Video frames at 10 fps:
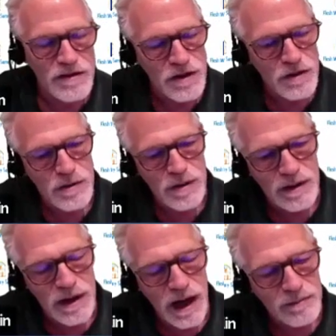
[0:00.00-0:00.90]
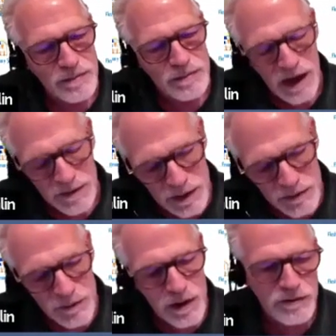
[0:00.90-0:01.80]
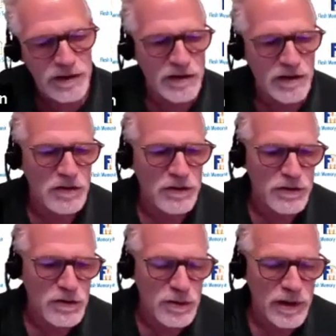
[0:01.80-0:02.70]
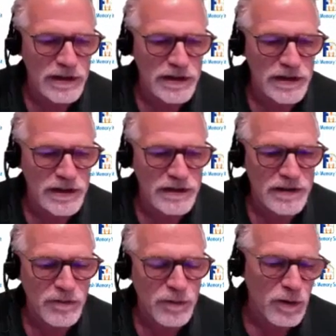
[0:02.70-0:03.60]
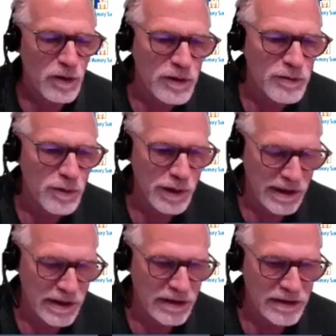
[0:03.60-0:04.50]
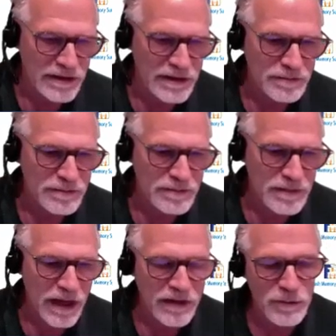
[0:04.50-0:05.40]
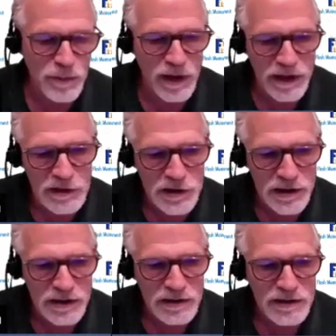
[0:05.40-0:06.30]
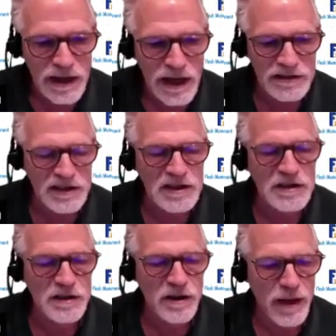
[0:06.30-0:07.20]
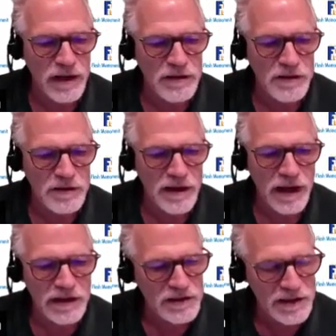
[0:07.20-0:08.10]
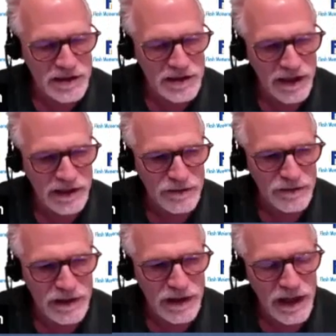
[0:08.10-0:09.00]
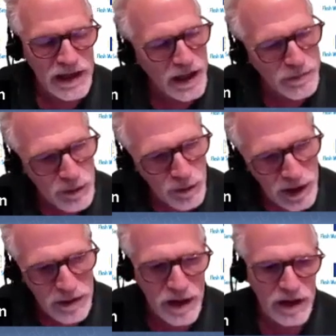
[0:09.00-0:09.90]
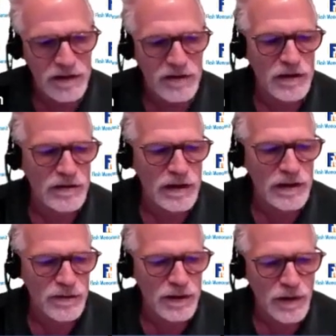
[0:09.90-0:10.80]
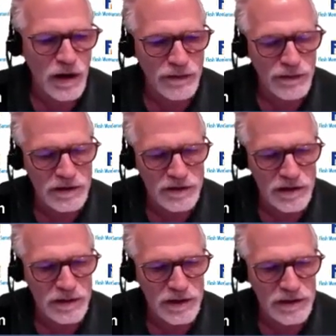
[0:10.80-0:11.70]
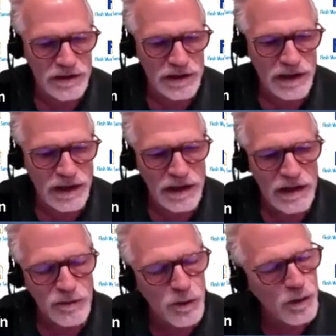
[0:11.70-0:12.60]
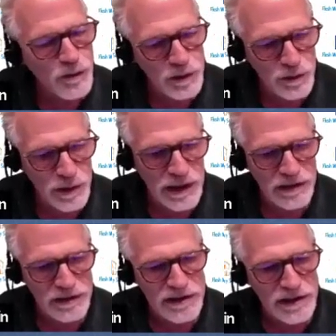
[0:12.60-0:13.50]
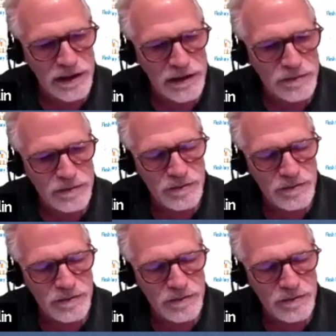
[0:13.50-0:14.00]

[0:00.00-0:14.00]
So I've been involved in digital storage for over 40 years as an engineer, as an engineering manager, as an executive. And I've been running my consulting firm, Coughlin Associates, for over 20 years now.